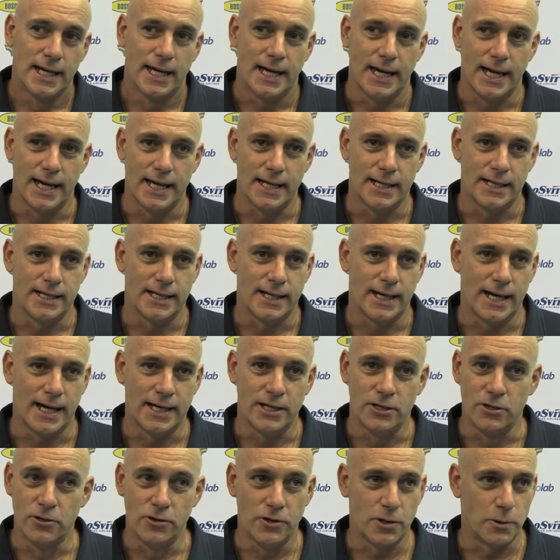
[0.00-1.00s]
And
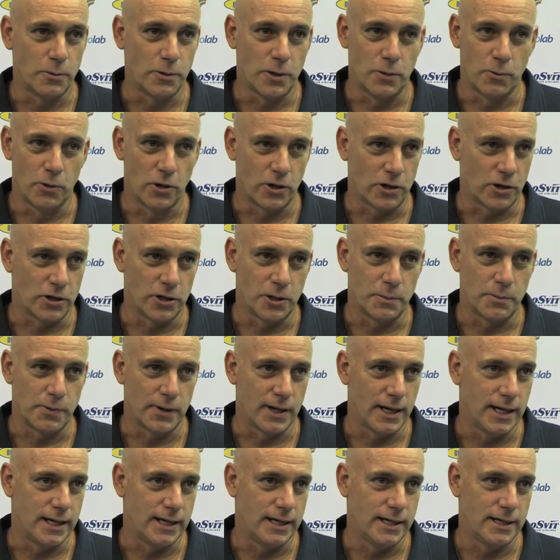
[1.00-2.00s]
I knew that we weren't going to
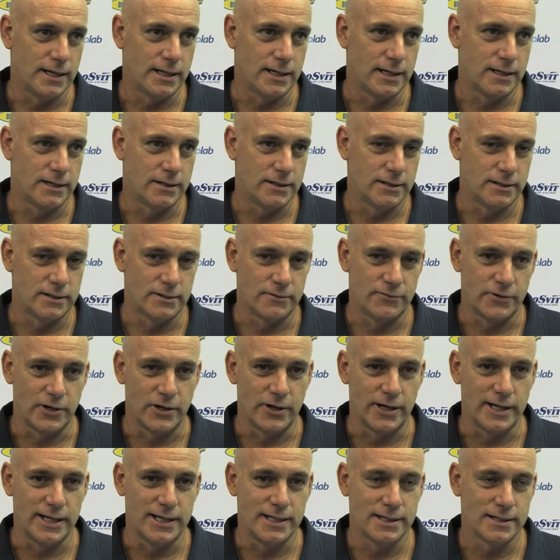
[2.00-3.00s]
play
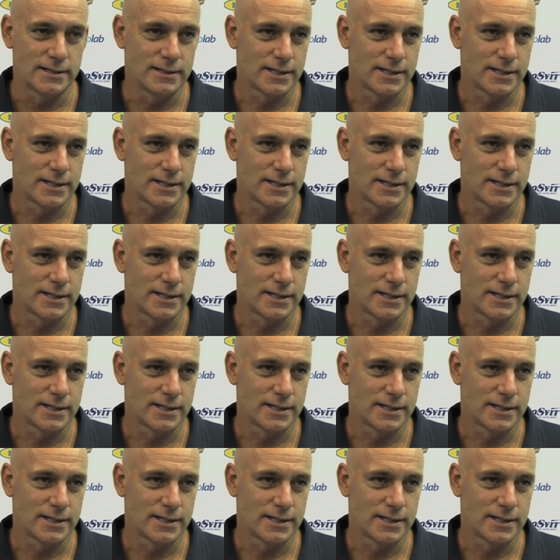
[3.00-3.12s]
very